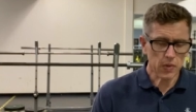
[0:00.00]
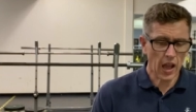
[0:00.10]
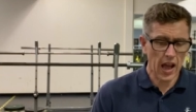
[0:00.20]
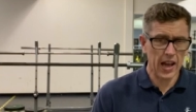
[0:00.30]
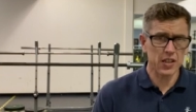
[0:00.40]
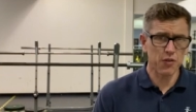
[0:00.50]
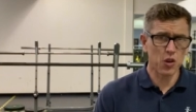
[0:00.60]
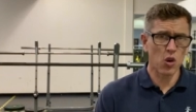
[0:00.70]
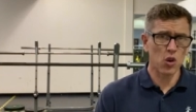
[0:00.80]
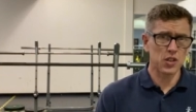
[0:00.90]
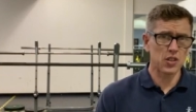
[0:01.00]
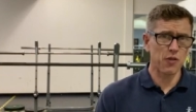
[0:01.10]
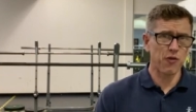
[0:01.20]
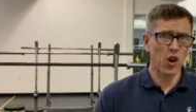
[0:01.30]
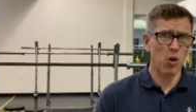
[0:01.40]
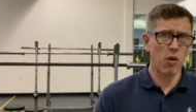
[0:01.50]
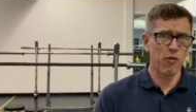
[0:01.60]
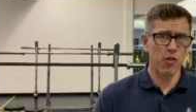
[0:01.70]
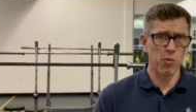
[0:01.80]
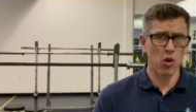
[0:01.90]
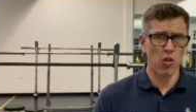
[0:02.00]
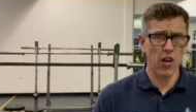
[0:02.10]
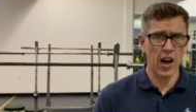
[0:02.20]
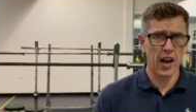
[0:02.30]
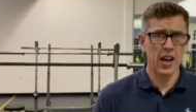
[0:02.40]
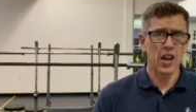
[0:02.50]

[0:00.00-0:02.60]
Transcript: And of course, as a follow-on from all that,